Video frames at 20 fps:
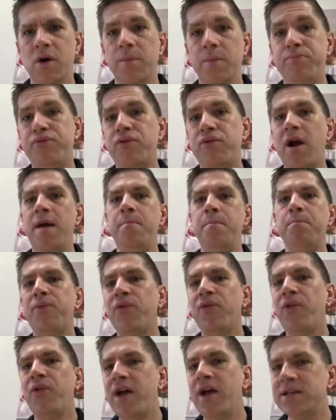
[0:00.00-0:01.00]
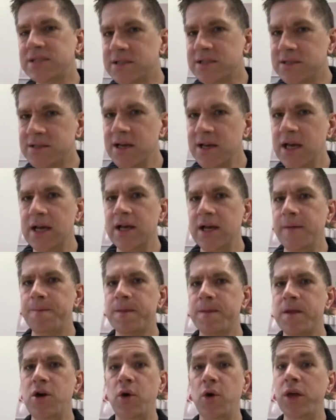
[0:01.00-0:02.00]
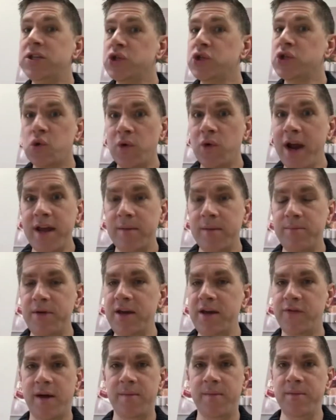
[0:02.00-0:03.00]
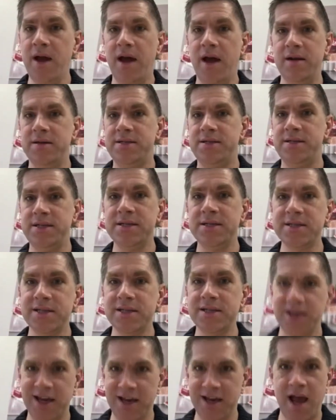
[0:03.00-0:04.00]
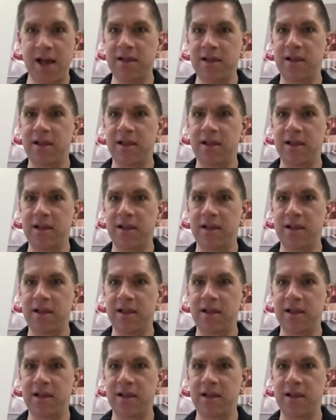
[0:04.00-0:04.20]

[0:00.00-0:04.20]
or a Prime Plus. You know, it's great beef. I'm not dissing it. I